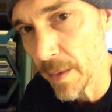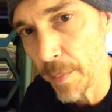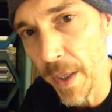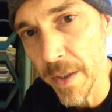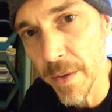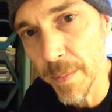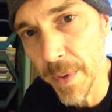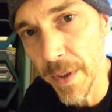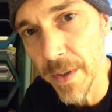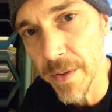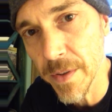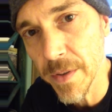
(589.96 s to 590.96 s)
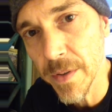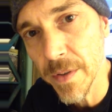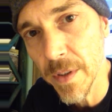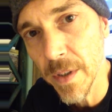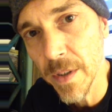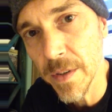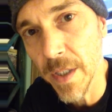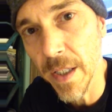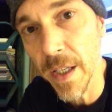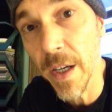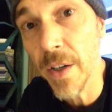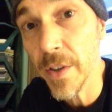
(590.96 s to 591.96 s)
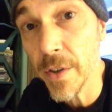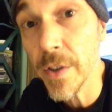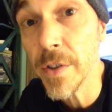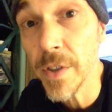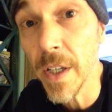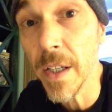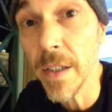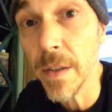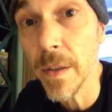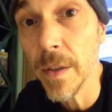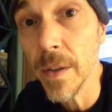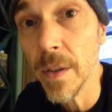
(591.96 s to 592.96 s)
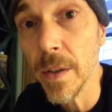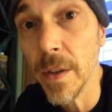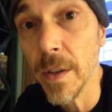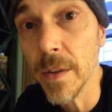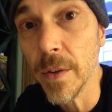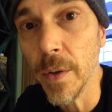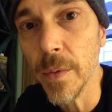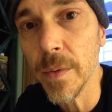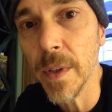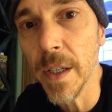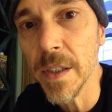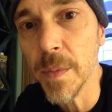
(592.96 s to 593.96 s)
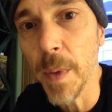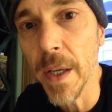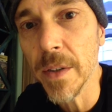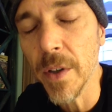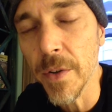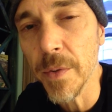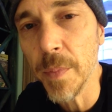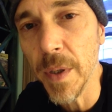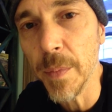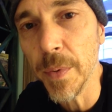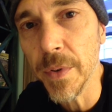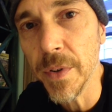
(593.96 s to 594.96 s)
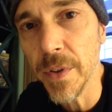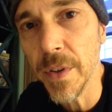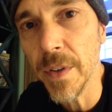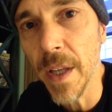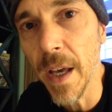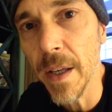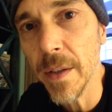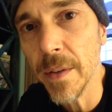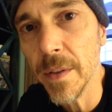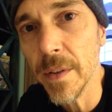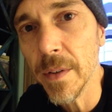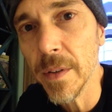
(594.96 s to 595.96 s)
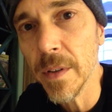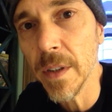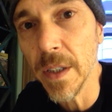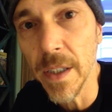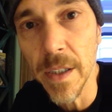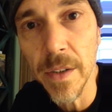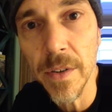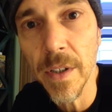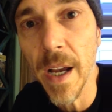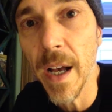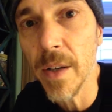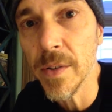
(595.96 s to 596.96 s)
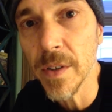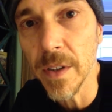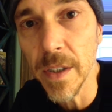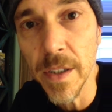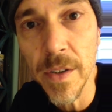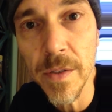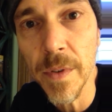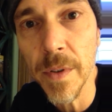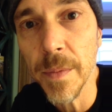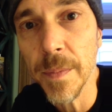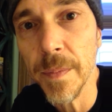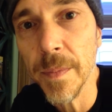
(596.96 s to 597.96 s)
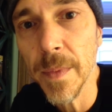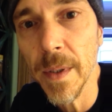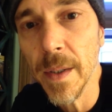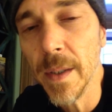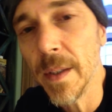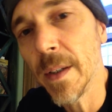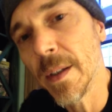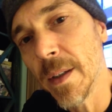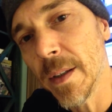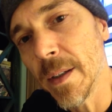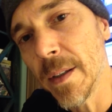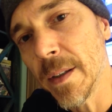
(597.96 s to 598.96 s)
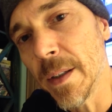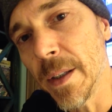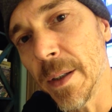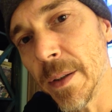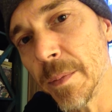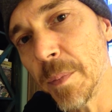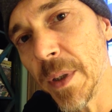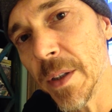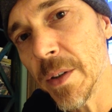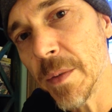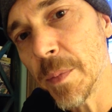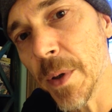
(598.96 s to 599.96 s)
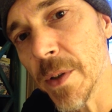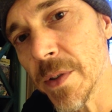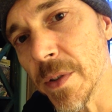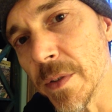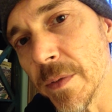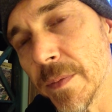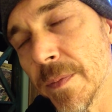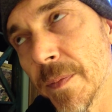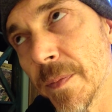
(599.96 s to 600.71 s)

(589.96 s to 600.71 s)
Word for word: Pay your bills. Take care of your shit." Don't expect other people to do that. Clean your house, clean your room. You know, be a good person.